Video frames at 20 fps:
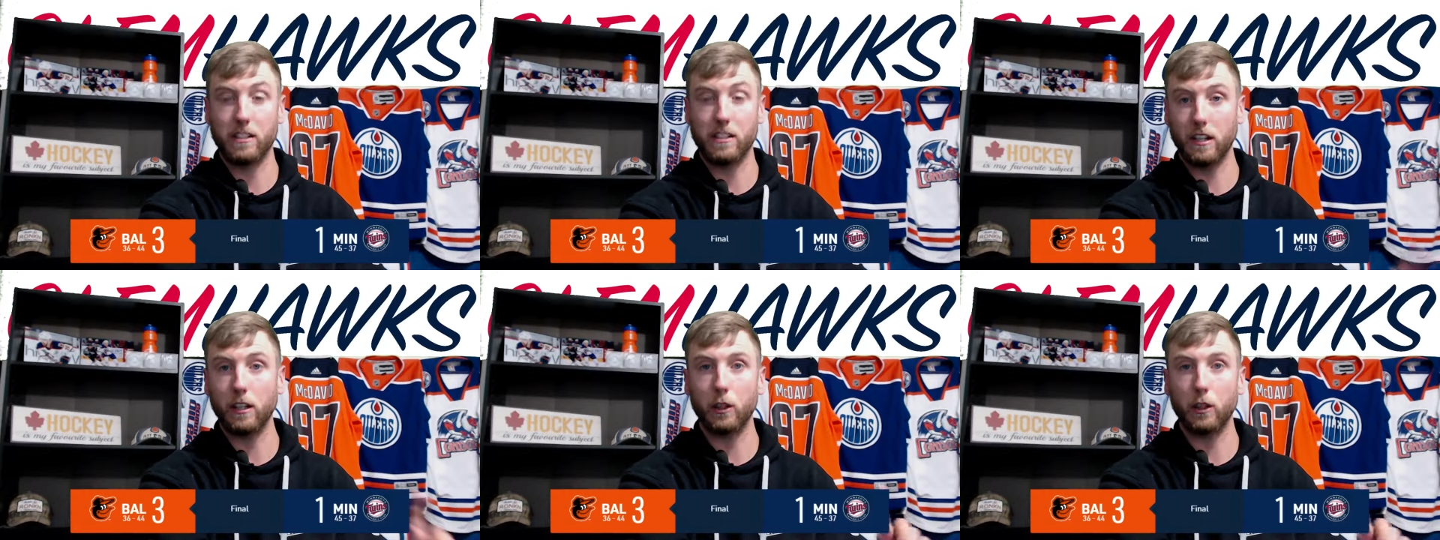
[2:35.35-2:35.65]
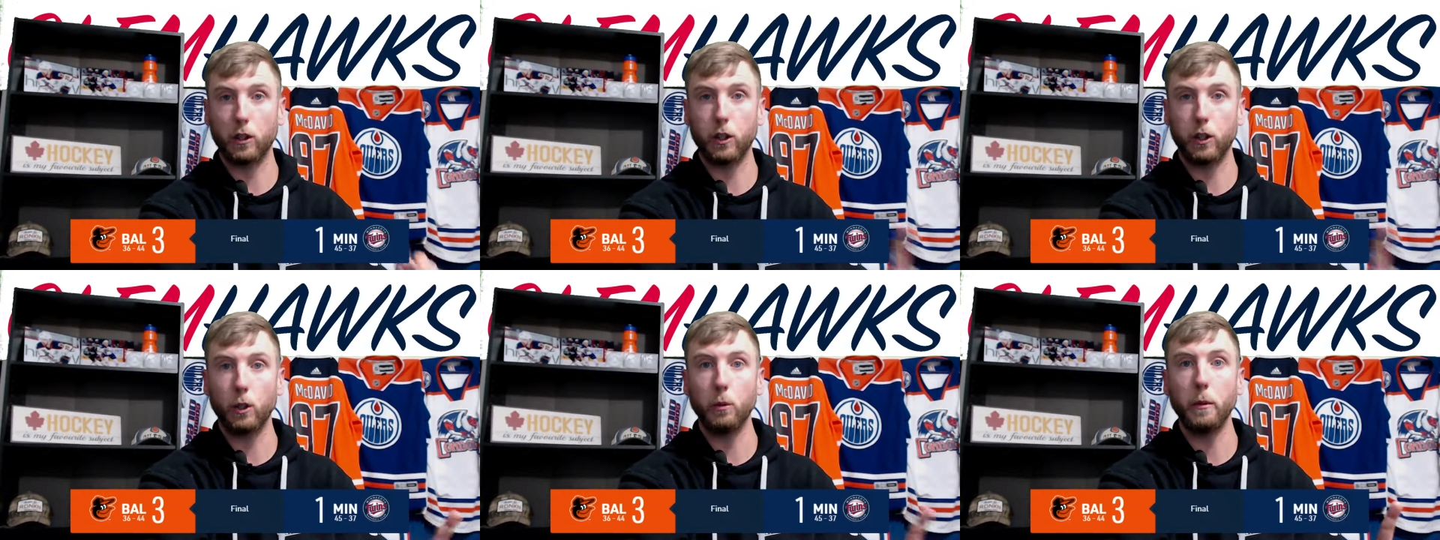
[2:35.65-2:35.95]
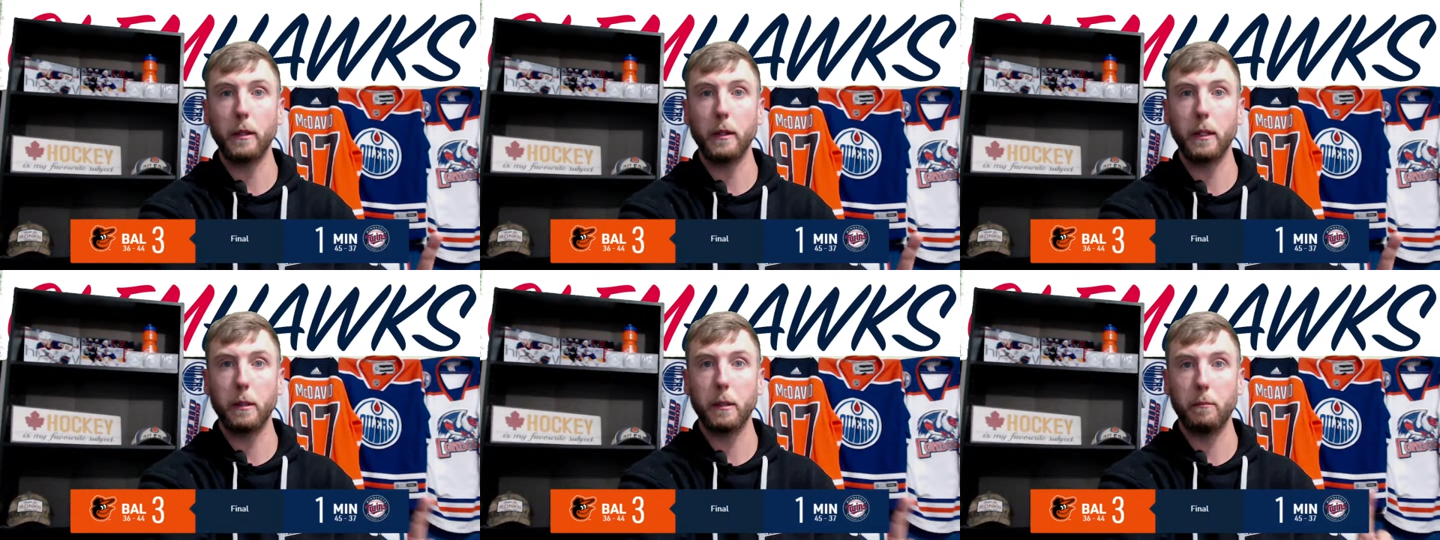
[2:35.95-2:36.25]

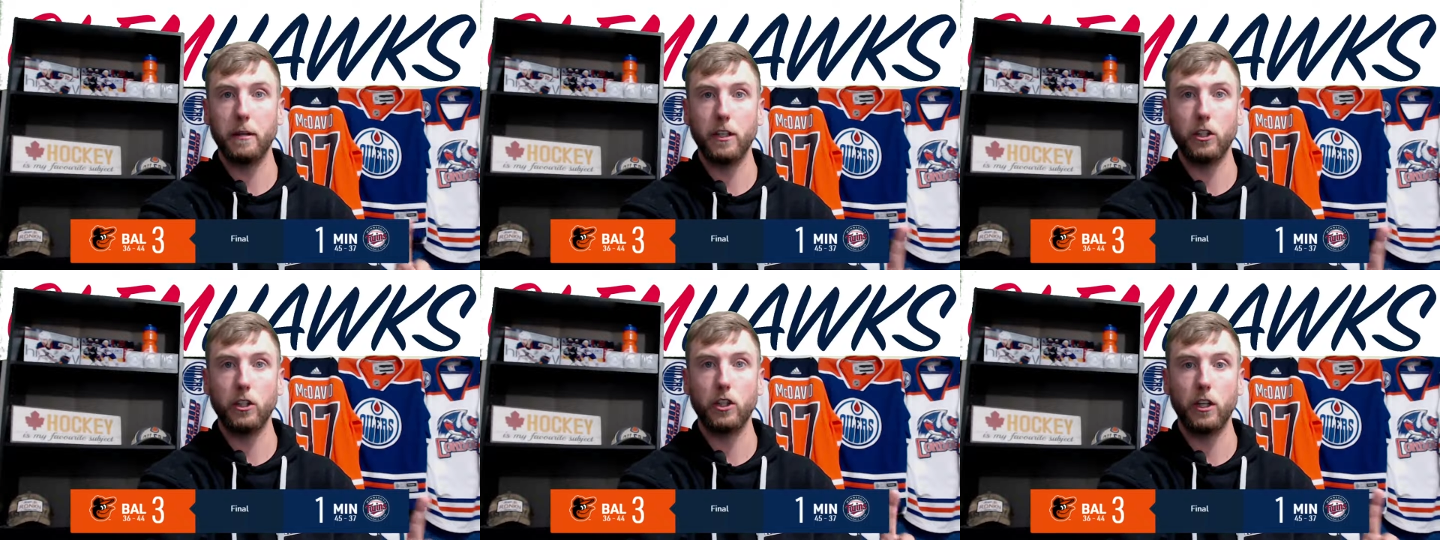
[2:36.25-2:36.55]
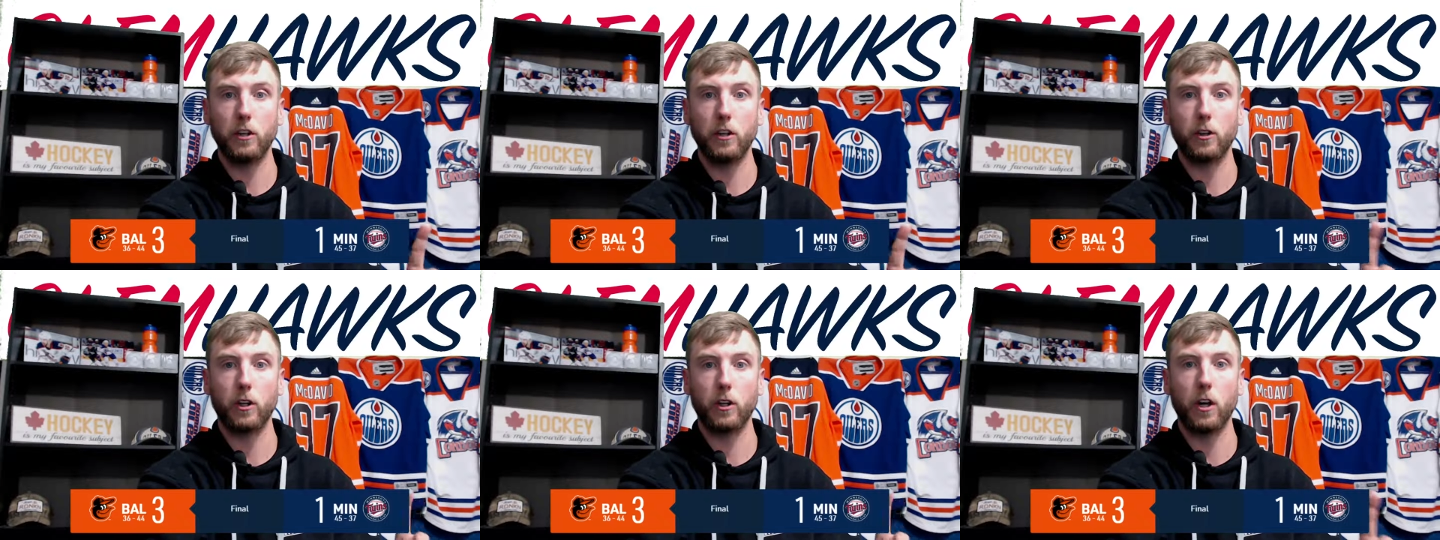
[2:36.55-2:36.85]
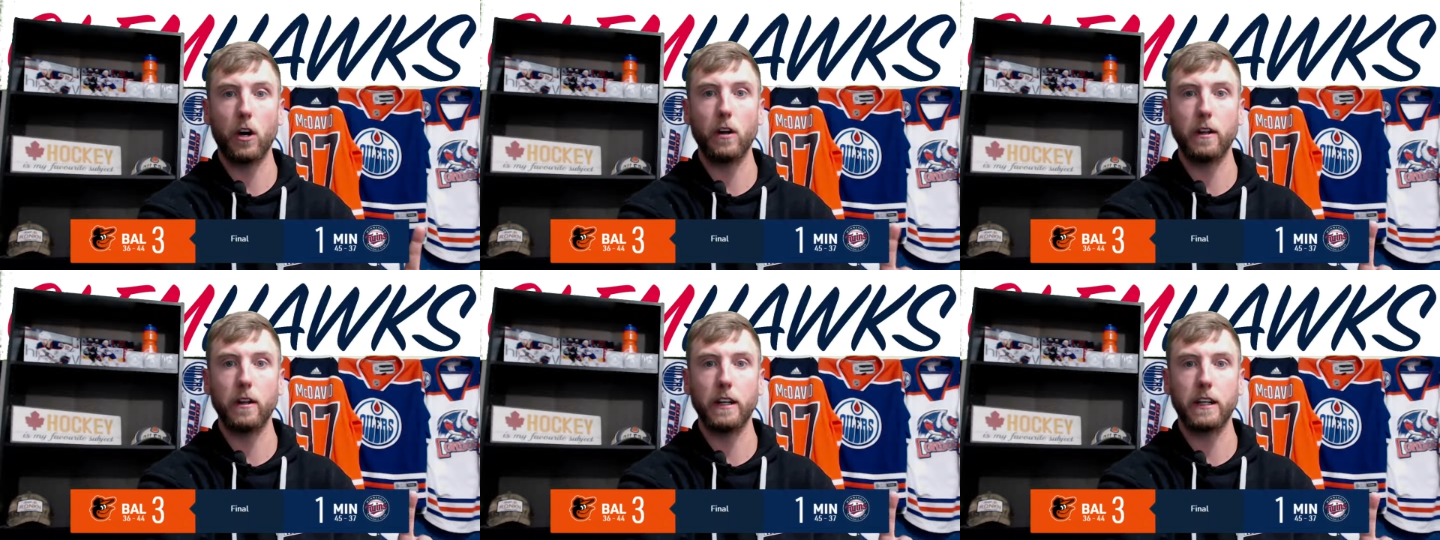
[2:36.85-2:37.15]
including the pinch hitter
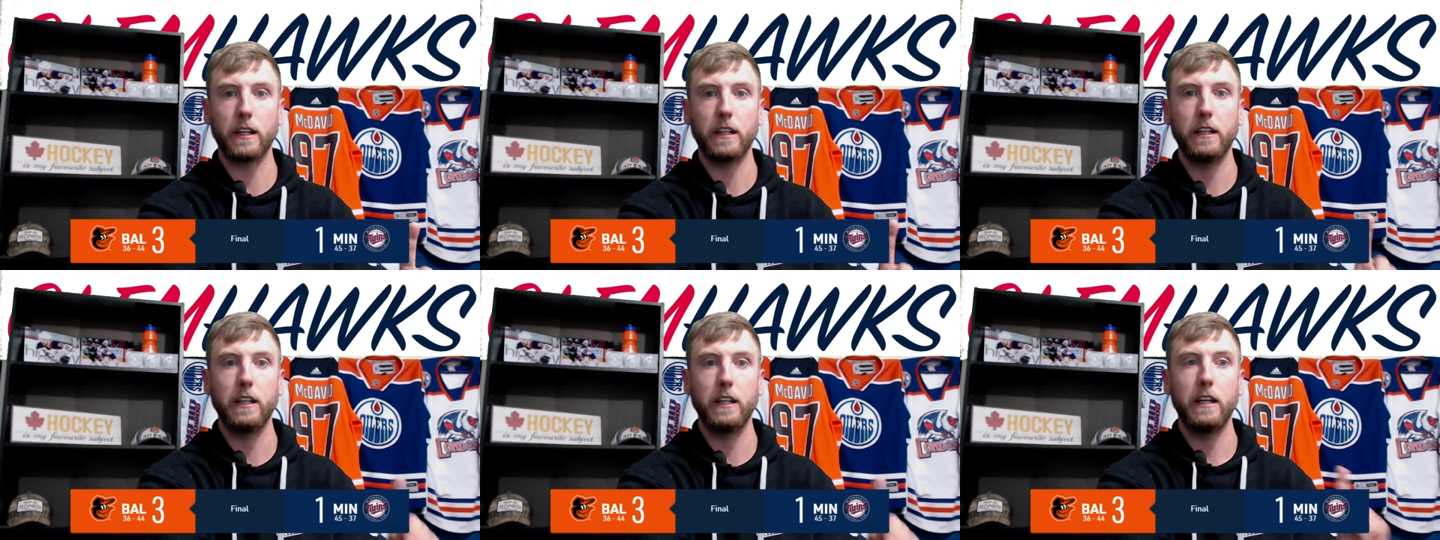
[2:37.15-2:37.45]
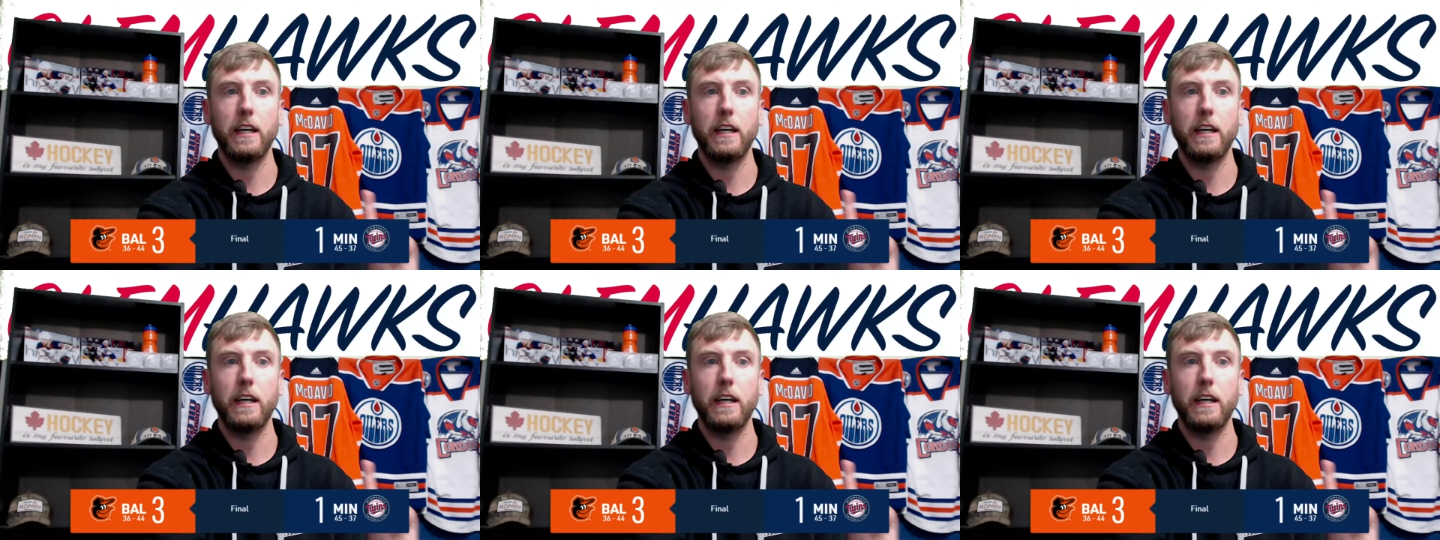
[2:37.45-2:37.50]
Garlick,